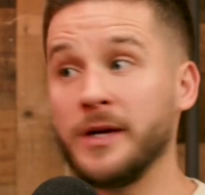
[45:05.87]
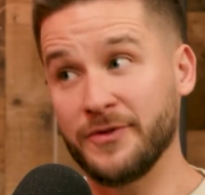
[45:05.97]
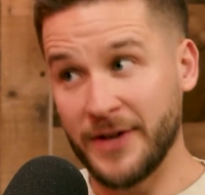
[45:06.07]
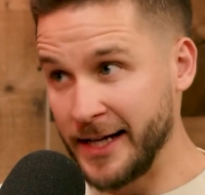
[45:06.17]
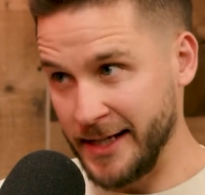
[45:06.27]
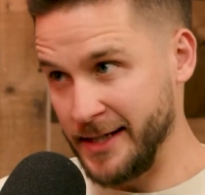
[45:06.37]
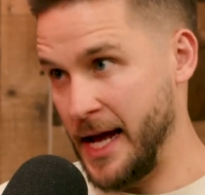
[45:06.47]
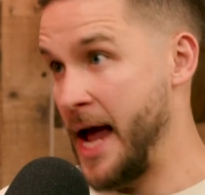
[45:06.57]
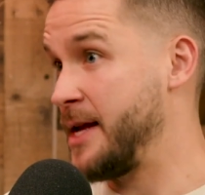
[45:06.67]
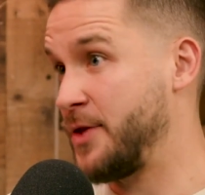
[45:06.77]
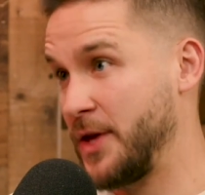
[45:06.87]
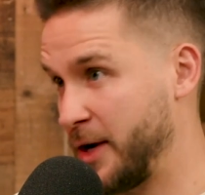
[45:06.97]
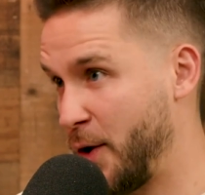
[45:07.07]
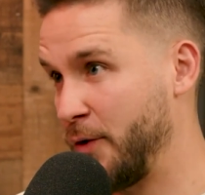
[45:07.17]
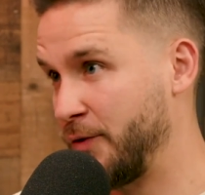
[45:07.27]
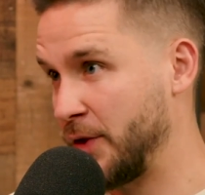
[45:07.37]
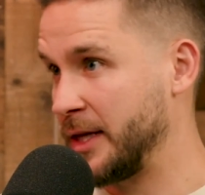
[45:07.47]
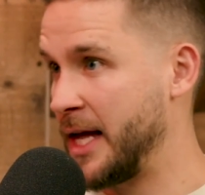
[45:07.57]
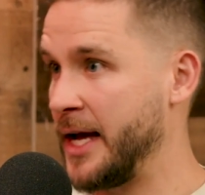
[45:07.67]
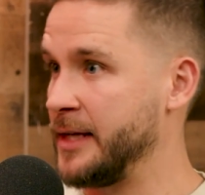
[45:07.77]
were inviting anything over
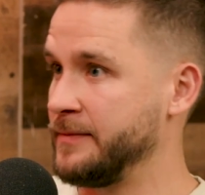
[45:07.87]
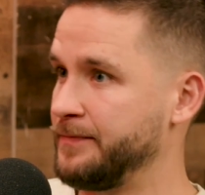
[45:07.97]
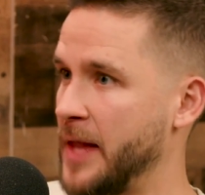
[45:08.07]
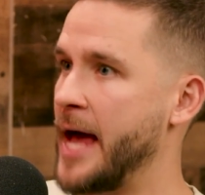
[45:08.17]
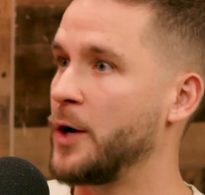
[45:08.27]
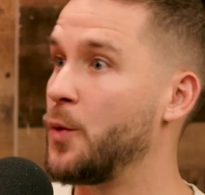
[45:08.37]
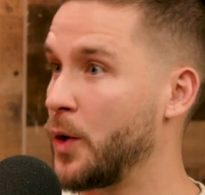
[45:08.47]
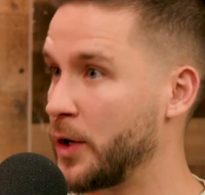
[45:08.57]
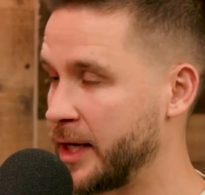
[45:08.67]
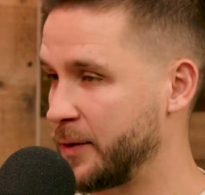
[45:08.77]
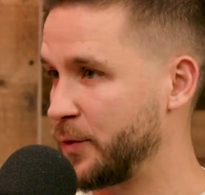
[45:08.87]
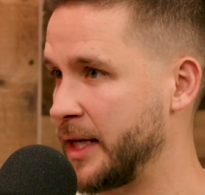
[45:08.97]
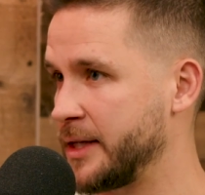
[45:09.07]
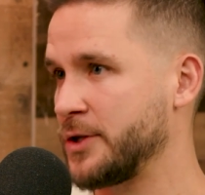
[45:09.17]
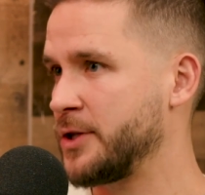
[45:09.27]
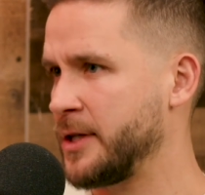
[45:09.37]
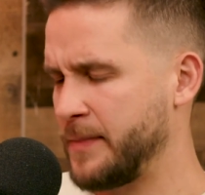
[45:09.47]
the line at a working relationship.